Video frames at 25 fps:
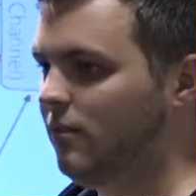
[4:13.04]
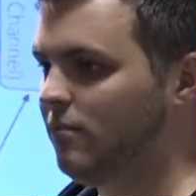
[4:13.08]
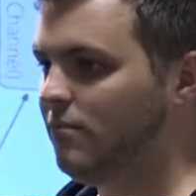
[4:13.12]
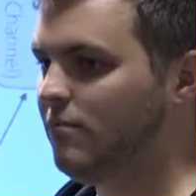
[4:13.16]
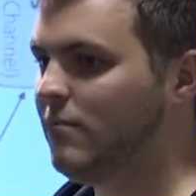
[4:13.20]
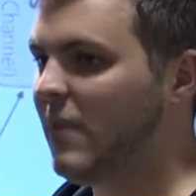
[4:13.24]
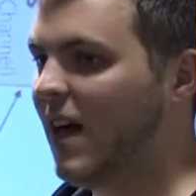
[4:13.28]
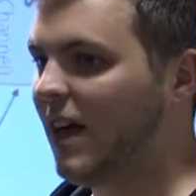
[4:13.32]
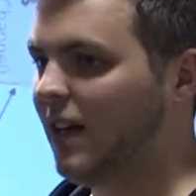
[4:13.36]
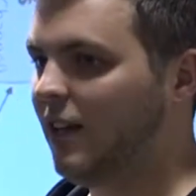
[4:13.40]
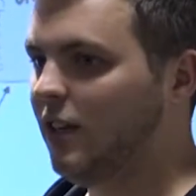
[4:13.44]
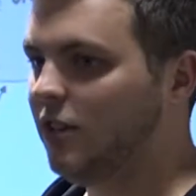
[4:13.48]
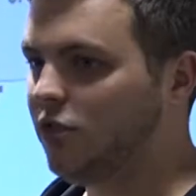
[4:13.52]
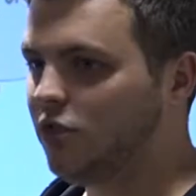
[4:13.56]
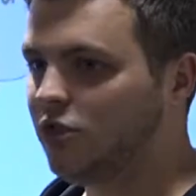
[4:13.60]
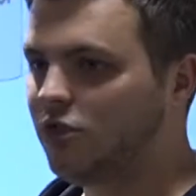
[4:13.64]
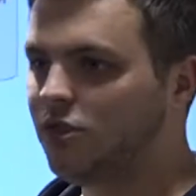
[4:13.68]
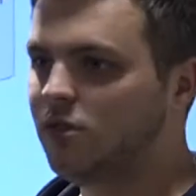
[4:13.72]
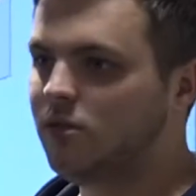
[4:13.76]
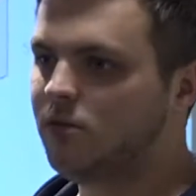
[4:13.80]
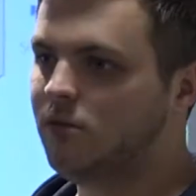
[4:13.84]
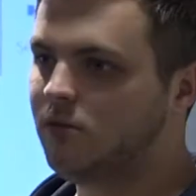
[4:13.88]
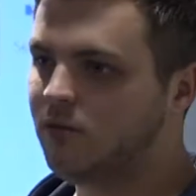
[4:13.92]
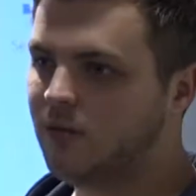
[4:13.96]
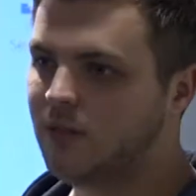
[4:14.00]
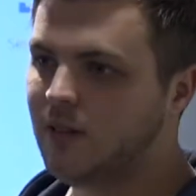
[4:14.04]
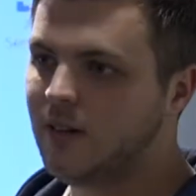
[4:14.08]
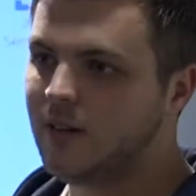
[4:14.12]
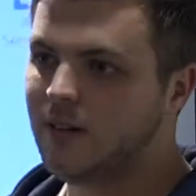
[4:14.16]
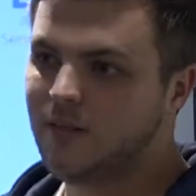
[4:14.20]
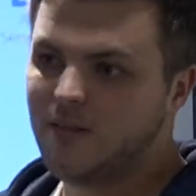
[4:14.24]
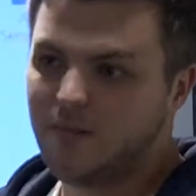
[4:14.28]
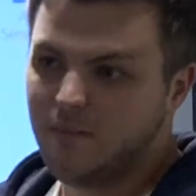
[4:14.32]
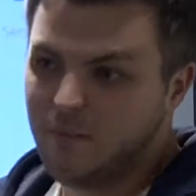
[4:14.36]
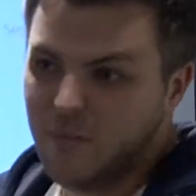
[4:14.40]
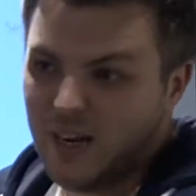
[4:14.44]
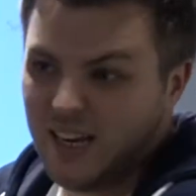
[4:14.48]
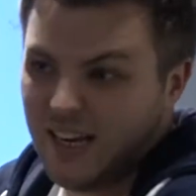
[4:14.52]
managed
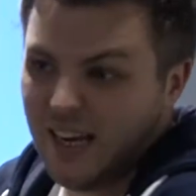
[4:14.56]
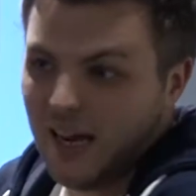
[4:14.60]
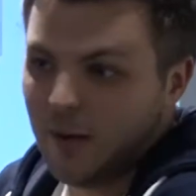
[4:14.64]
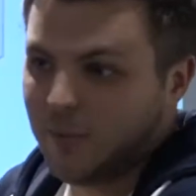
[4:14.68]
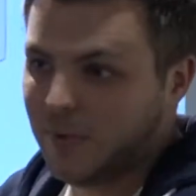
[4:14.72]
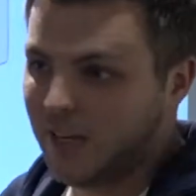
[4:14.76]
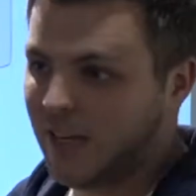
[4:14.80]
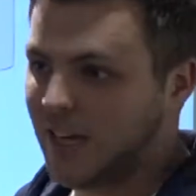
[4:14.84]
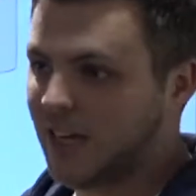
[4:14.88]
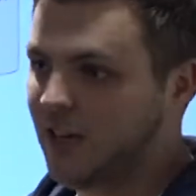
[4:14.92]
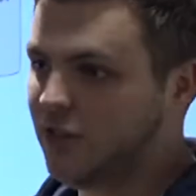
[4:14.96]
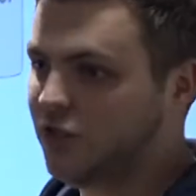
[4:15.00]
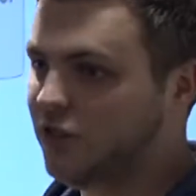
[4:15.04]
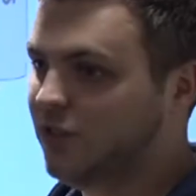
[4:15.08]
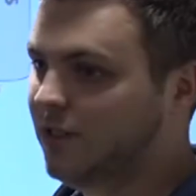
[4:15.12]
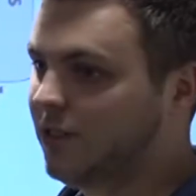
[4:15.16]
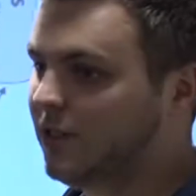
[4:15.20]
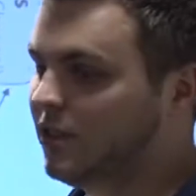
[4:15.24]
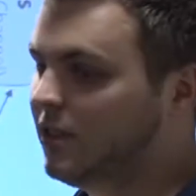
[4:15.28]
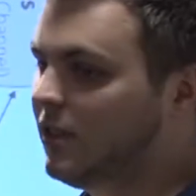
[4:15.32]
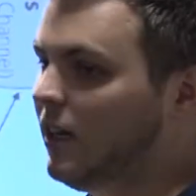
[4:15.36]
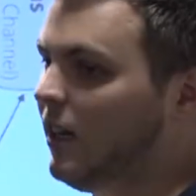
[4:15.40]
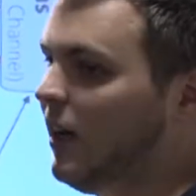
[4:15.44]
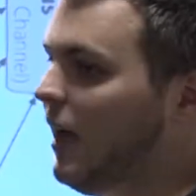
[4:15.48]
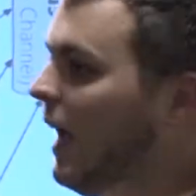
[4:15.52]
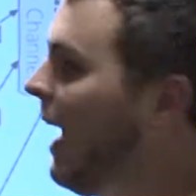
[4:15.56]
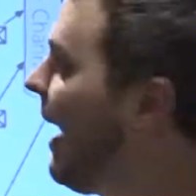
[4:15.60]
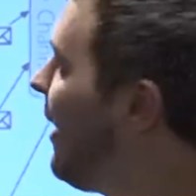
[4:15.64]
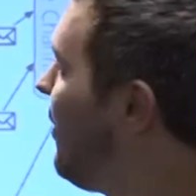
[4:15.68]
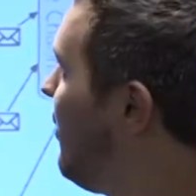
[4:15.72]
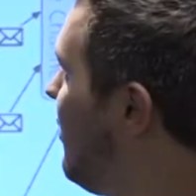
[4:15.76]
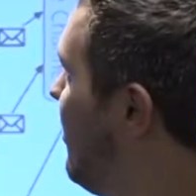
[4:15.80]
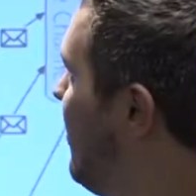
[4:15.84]
mini applications. And